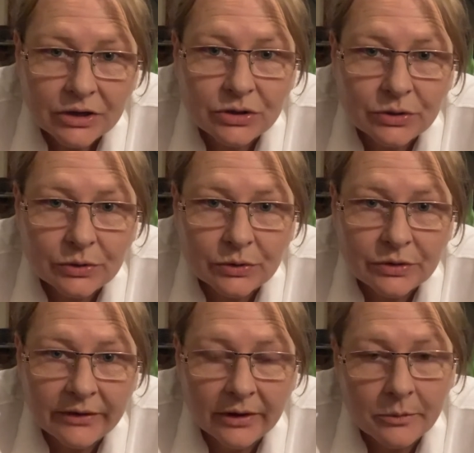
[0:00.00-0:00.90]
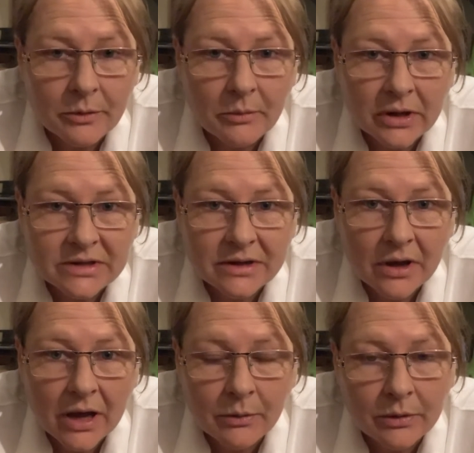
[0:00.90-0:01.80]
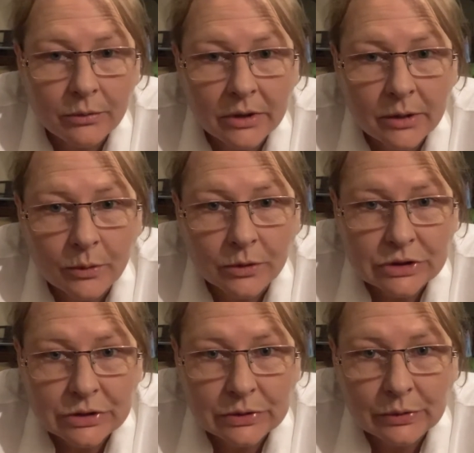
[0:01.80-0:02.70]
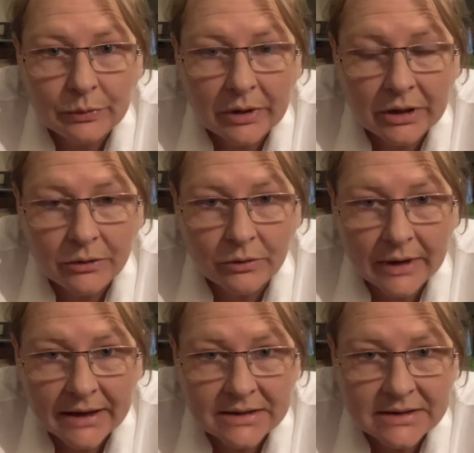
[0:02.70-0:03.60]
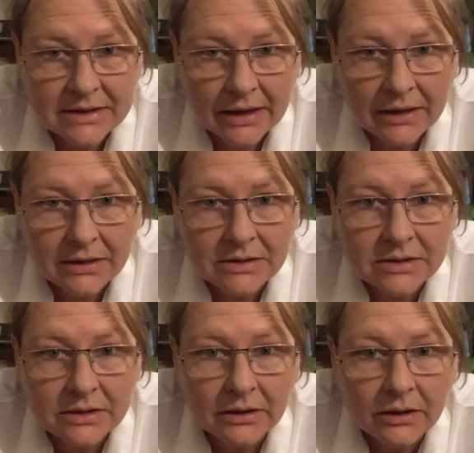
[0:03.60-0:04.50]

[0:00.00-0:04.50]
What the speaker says: to develop the mind's eye, we really want to be in a relaxed state.